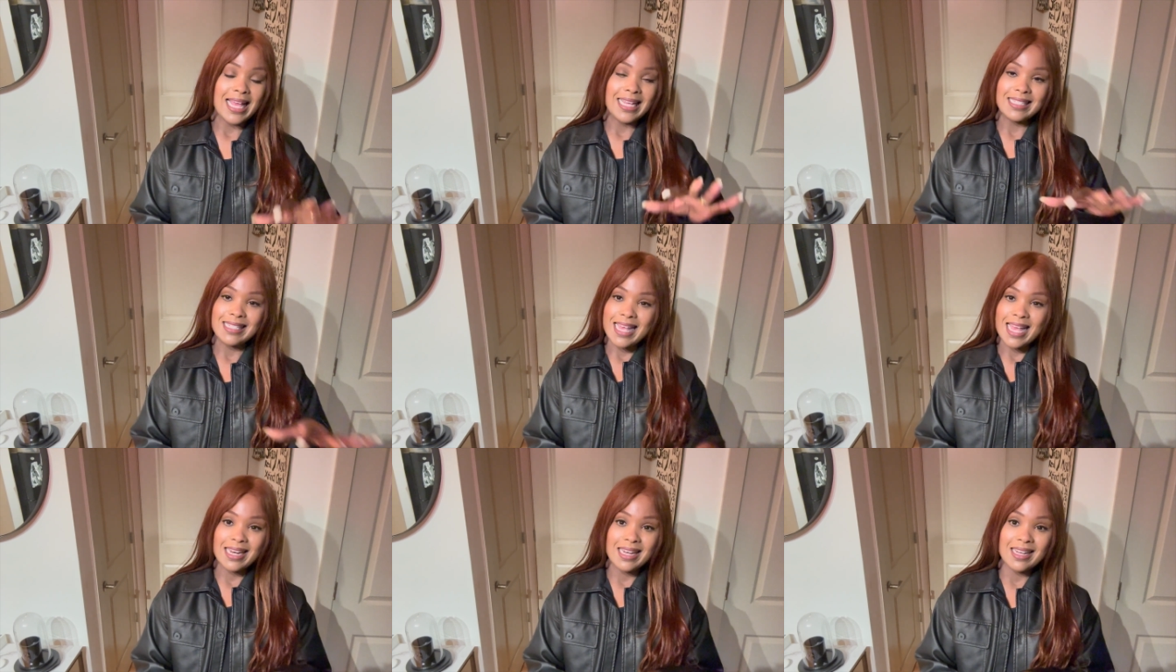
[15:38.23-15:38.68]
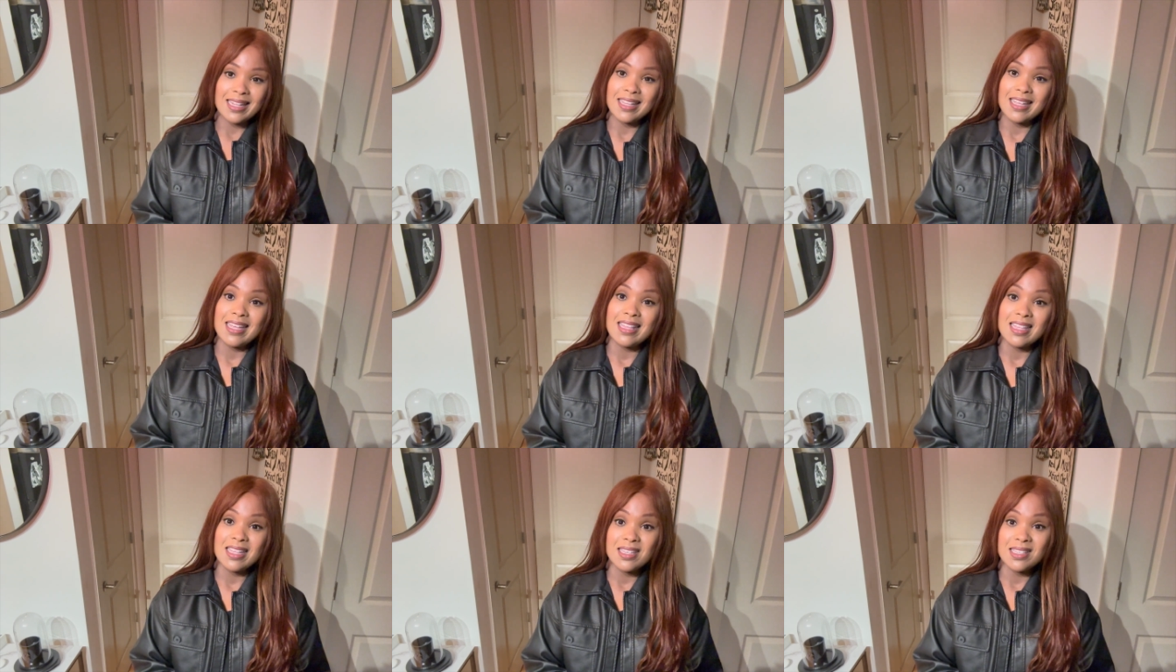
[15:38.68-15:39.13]

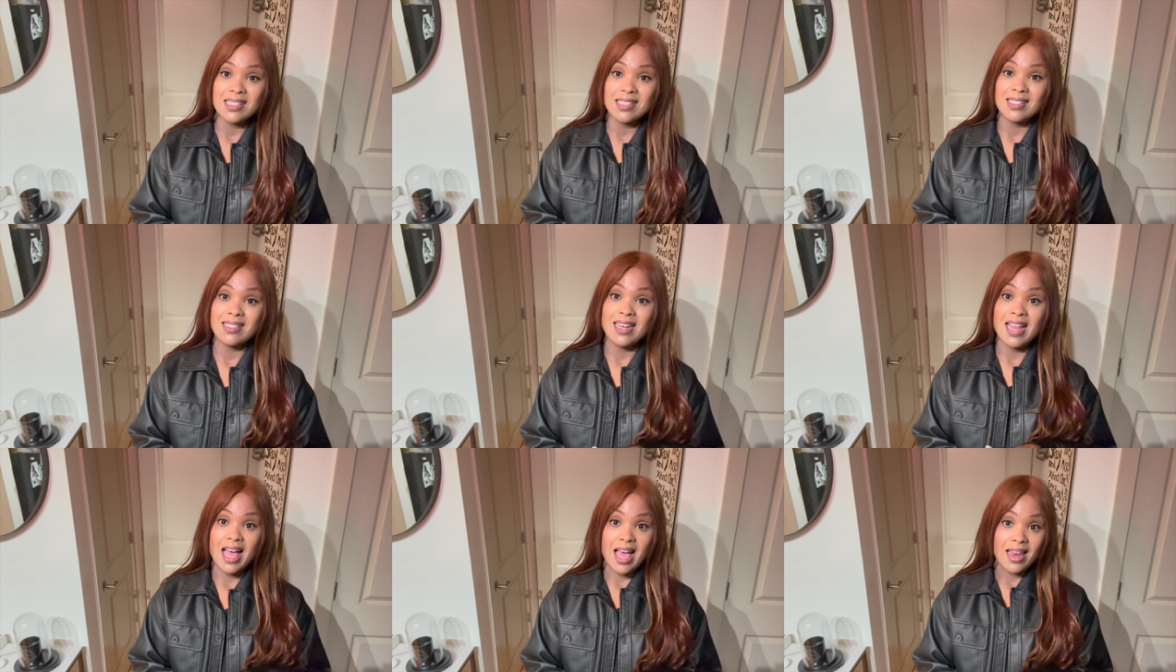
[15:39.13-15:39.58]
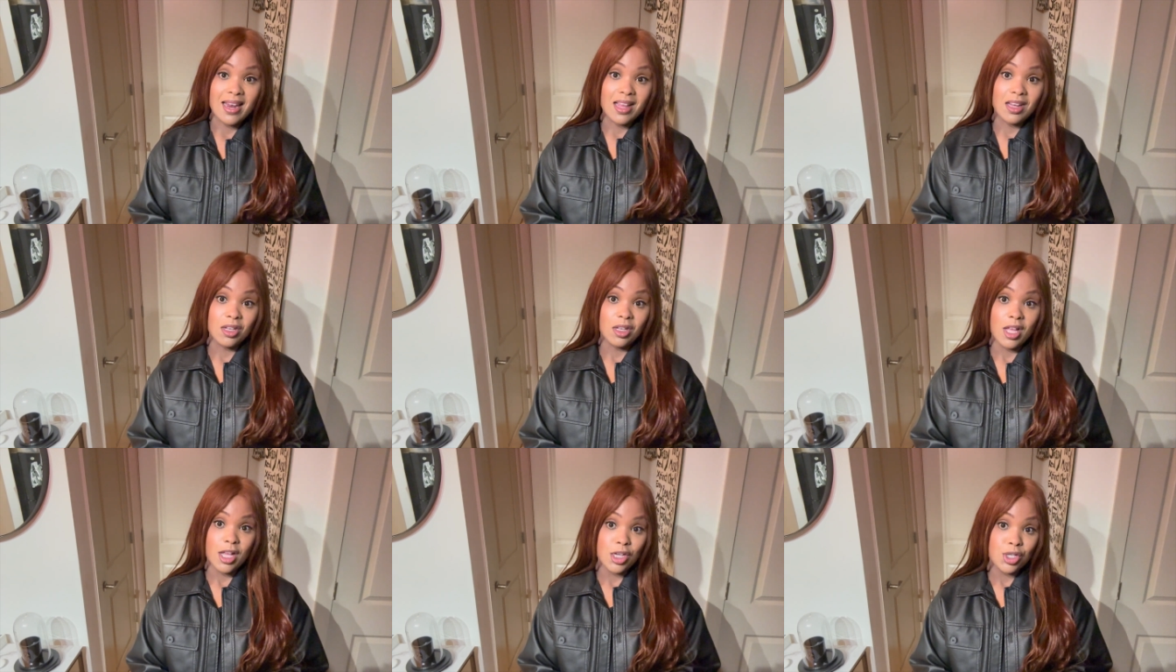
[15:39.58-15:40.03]
Technically, this is not a
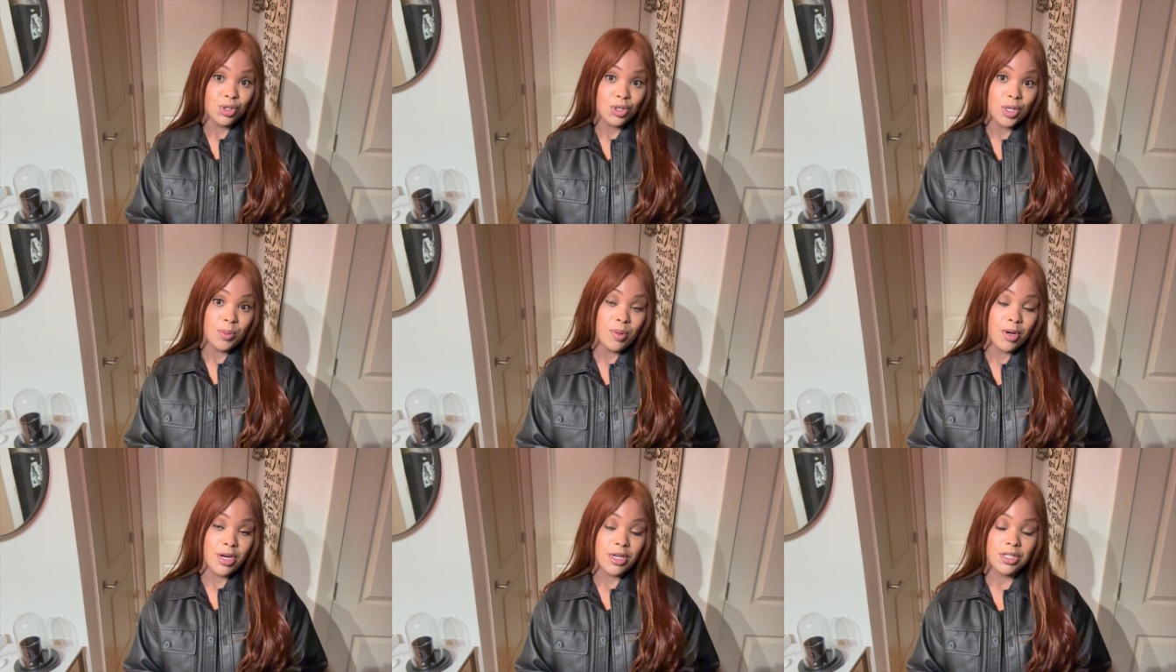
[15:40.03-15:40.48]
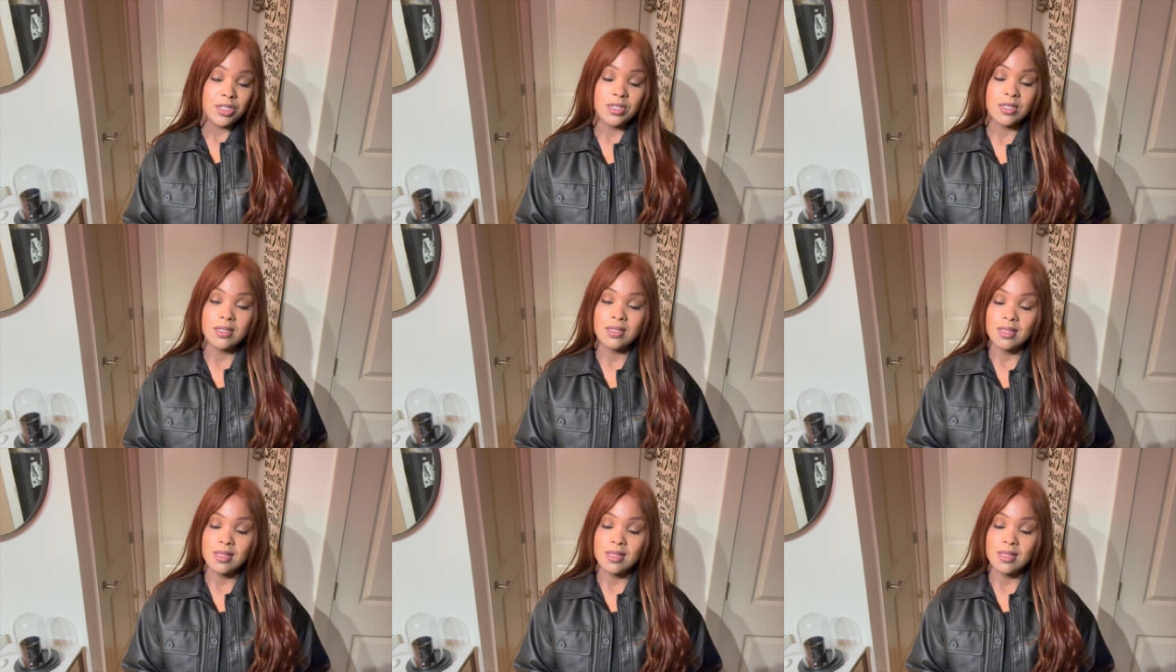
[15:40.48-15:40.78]
luxury purchase.